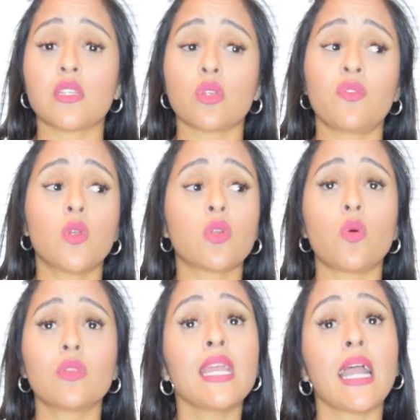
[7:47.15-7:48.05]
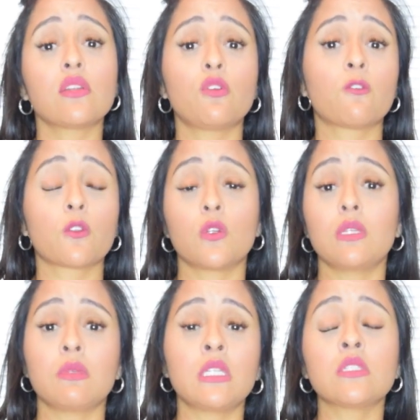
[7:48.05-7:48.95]
So if you could only handle for thirty
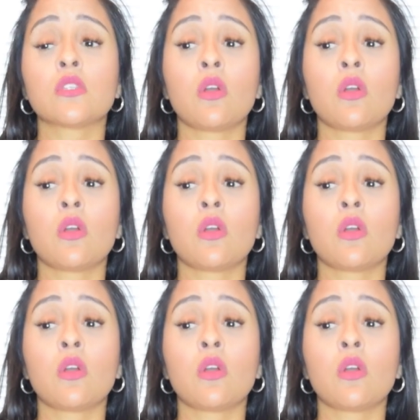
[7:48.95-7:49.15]
minutes,